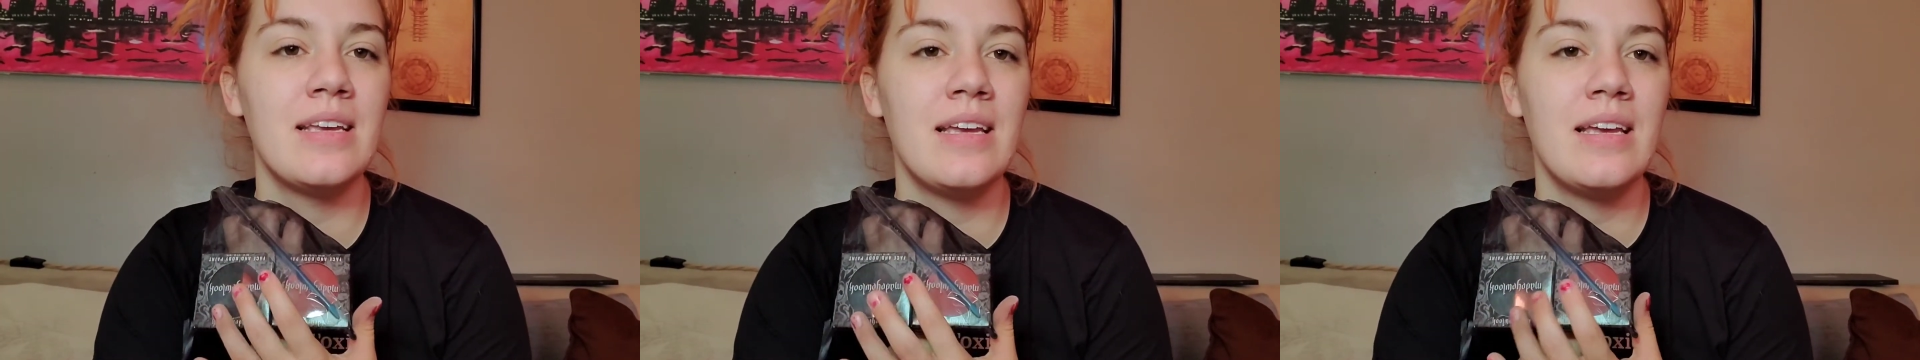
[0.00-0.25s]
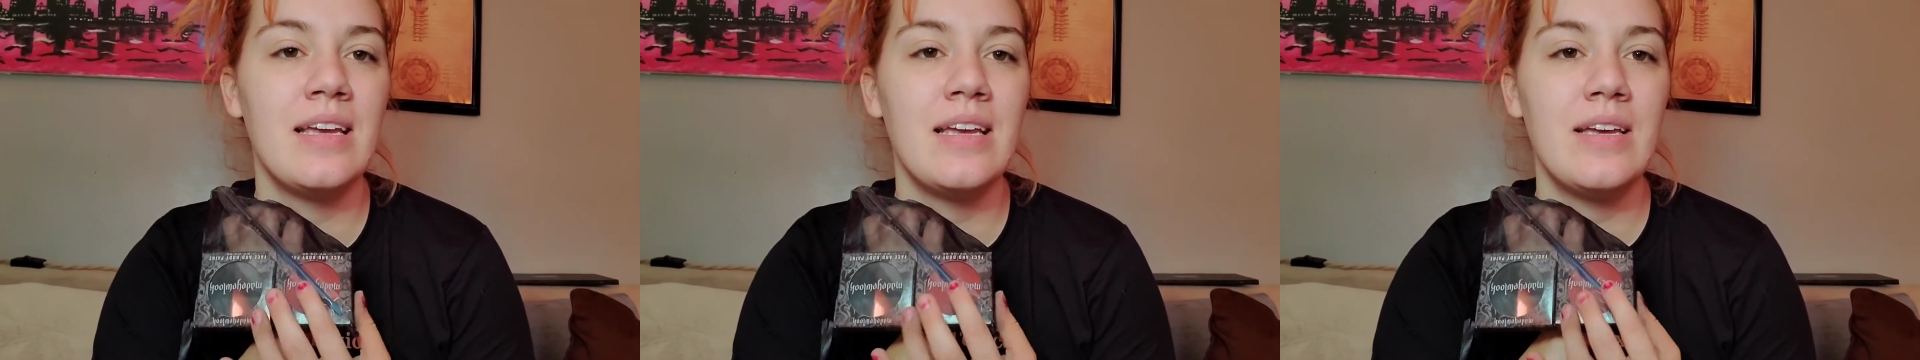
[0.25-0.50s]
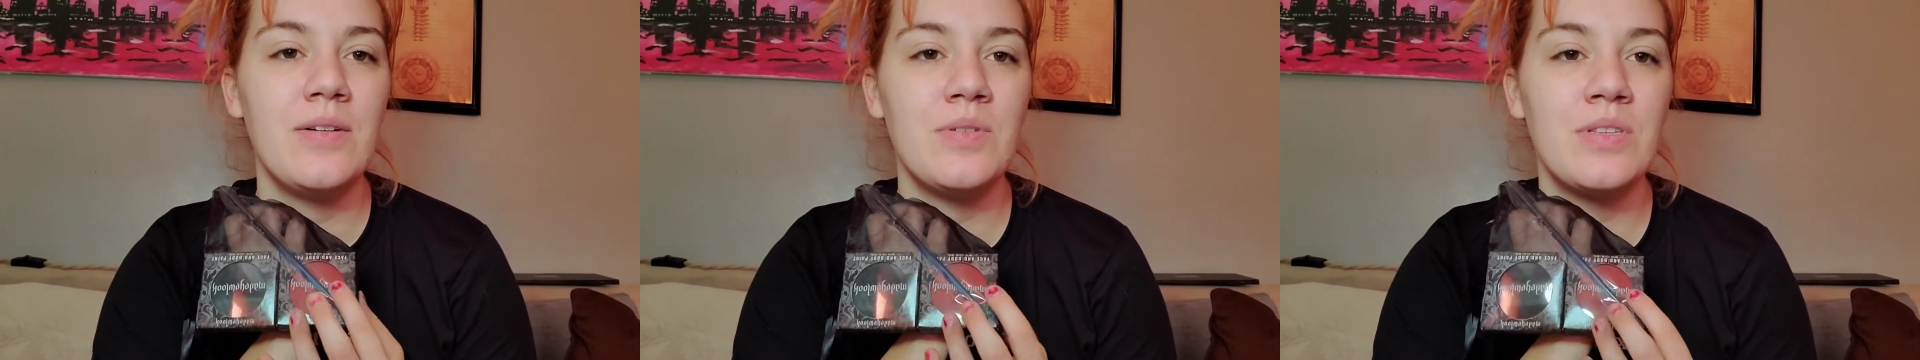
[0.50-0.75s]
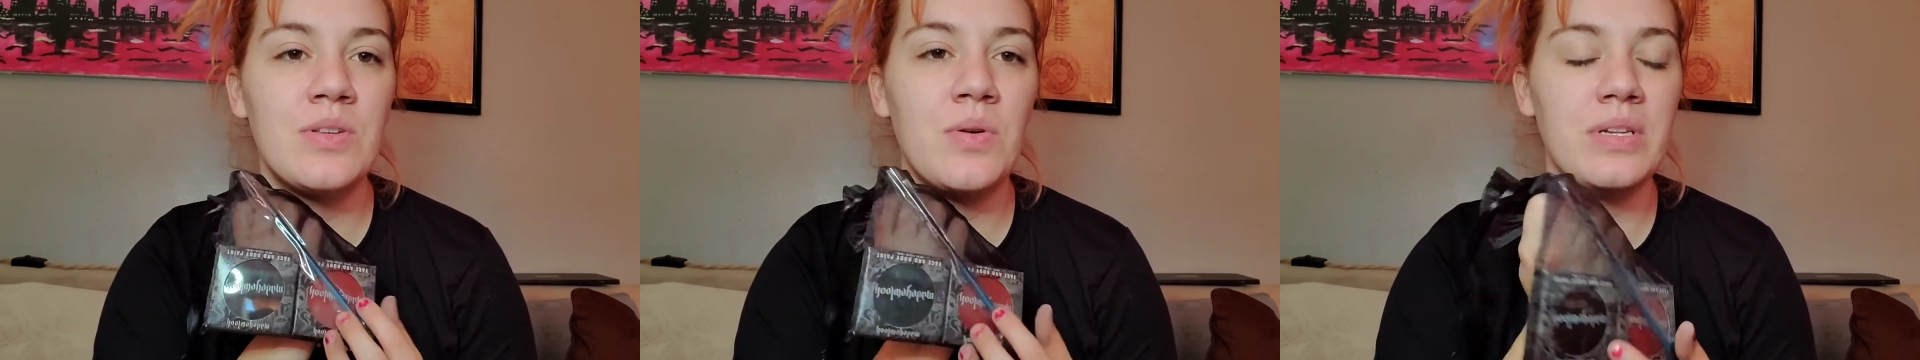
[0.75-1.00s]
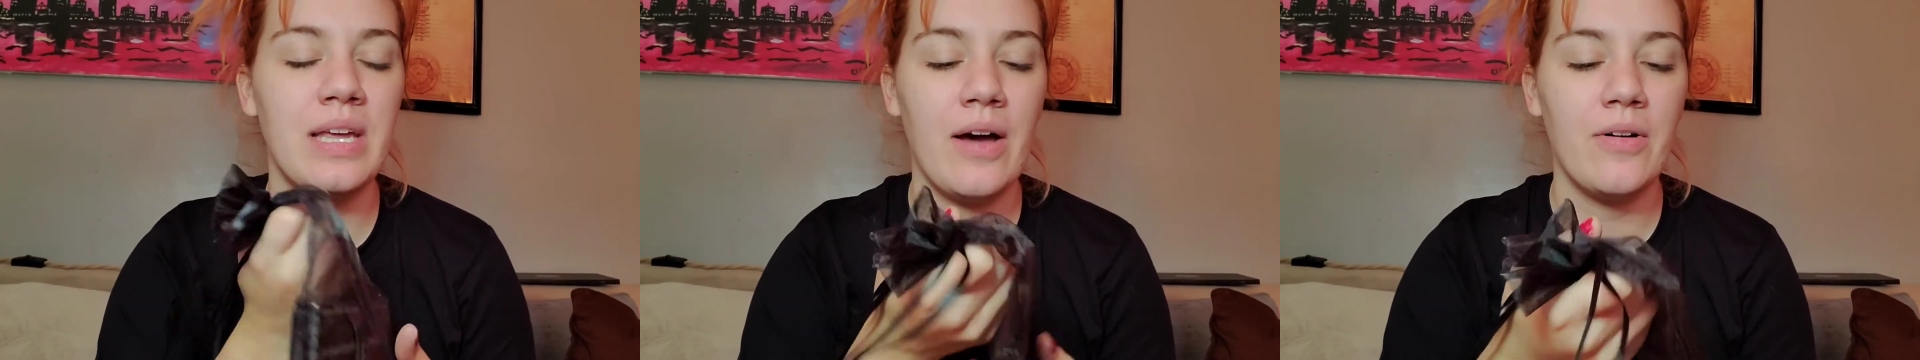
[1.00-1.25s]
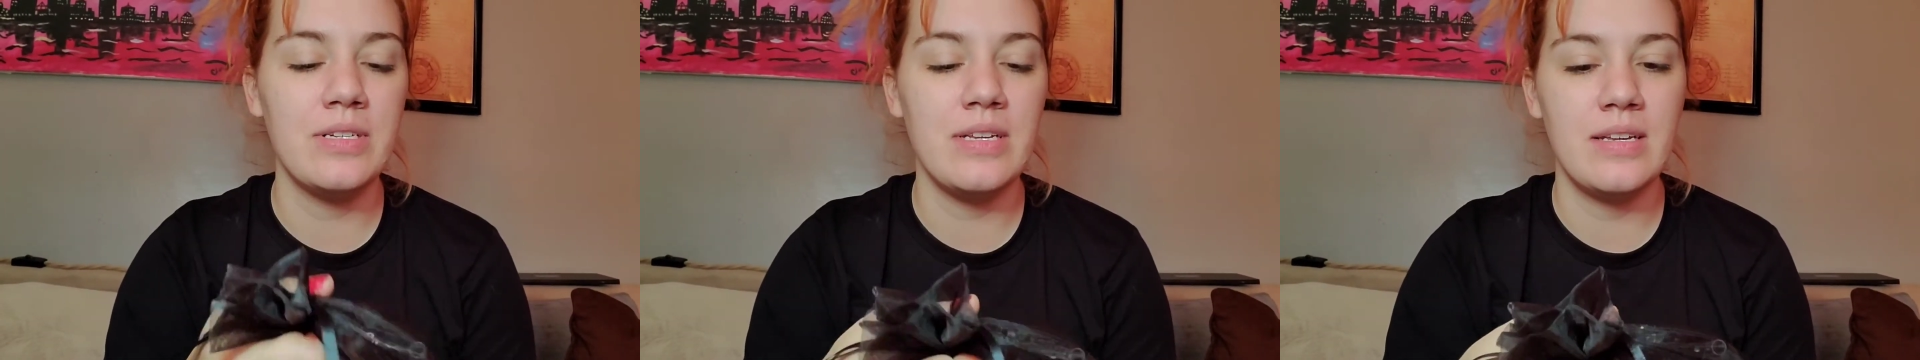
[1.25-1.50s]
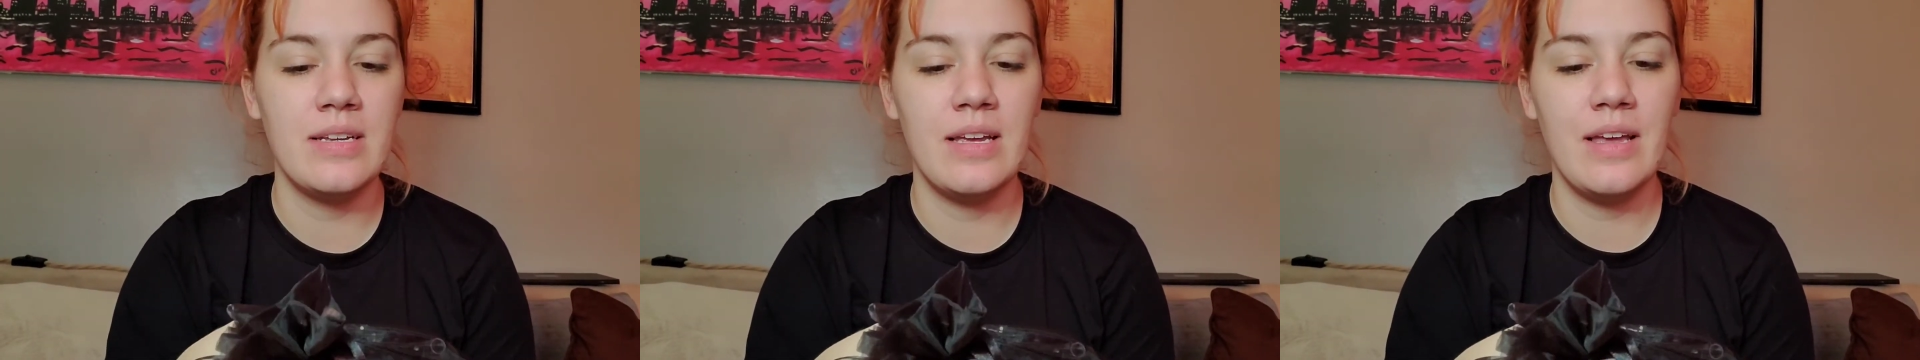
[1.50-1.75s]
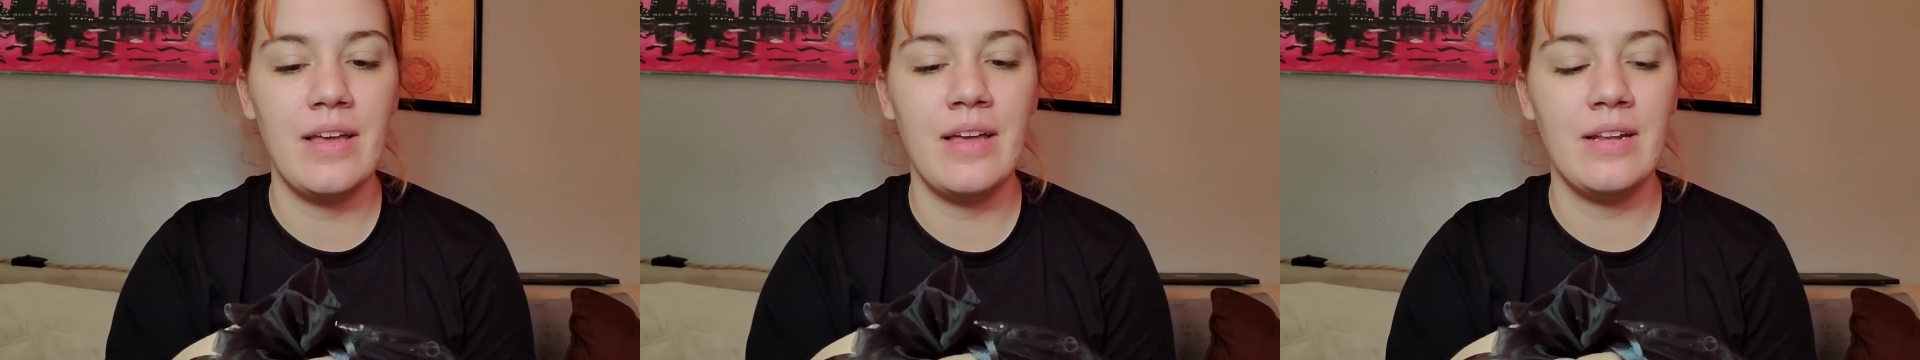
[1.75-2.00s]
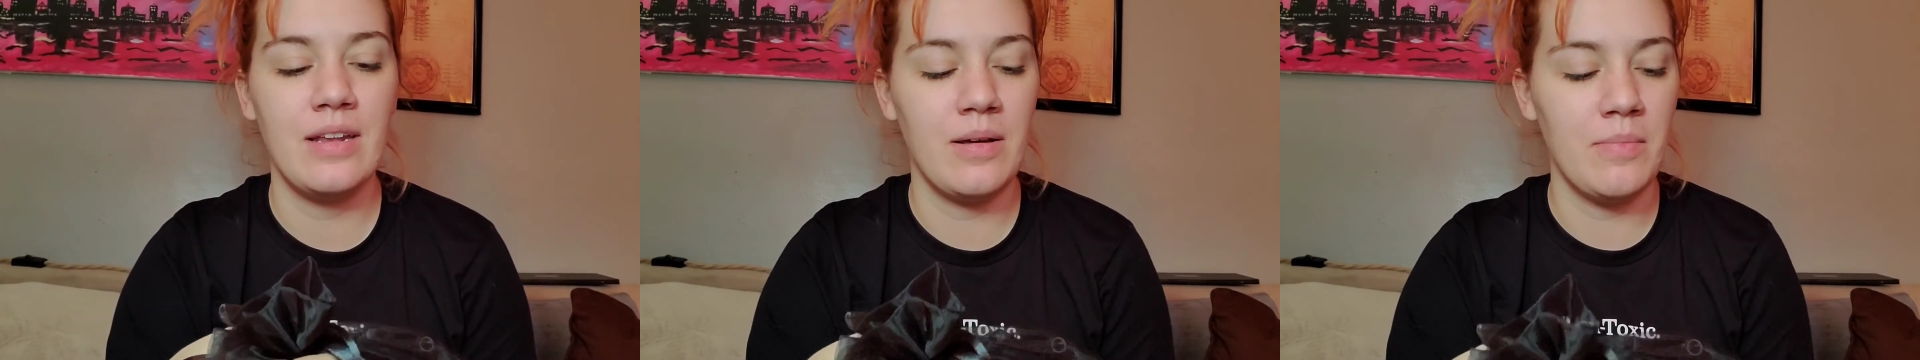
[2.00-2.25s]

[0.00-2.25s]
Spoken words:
It was sold out, and